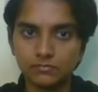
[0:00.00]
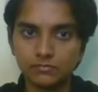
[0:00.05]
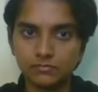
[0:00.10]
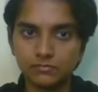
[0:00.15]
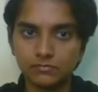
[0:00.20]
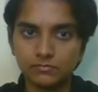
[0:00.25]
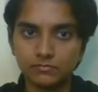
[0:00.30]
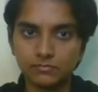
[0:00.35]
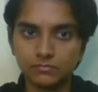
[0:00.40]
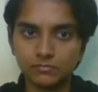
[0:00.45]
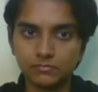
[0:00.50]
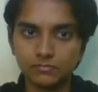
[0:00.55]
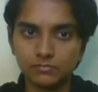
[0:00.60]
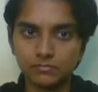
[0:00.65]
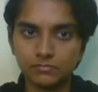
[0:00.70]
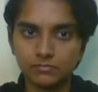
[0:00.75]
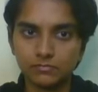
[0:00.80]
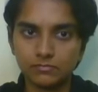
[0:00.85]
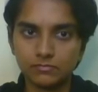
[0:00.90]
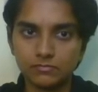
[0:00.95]

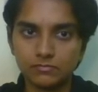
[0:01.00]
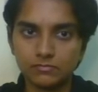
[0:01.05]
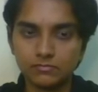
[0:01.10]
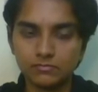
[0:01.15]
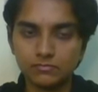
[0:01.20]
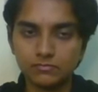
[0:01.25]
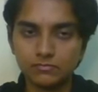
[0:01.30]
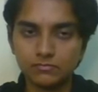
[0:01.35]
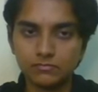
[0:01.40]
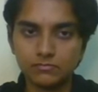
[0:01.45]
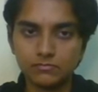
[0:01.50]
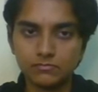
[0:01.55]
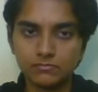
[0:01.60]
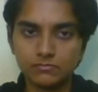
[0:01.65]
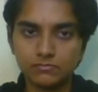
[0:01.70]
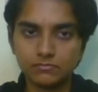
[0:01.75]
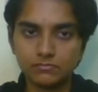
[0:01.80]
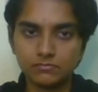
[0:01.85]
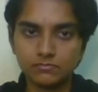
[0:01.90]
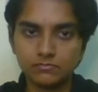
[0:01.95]

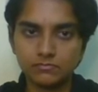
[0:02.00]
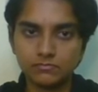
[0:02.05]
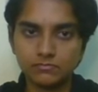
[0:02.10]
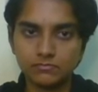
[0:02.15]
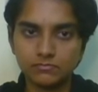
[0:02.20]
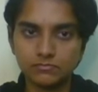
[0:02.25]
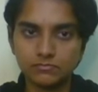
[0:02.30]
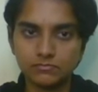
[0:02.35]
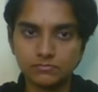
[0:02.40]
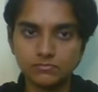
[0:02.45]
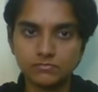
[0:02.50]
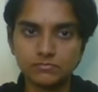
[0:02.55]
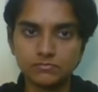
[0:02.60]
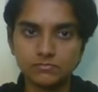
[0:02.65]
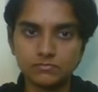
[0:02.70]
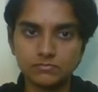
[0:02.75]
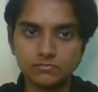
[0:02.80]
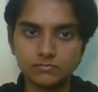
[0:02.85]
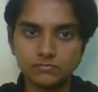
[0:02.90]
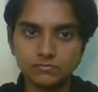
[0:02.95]

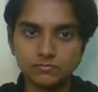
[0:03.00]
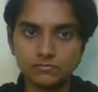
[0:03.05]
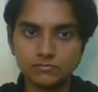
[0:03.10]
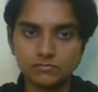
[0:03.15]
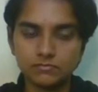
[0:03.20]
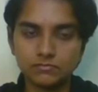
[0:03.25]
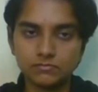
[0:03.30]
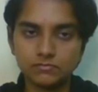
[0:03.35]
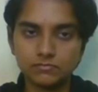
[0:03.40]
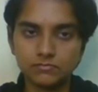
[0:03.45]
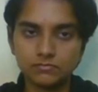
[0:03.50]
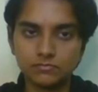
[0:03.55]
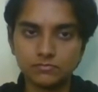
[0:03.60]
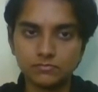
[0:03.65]
No words are spoken by the person on screen.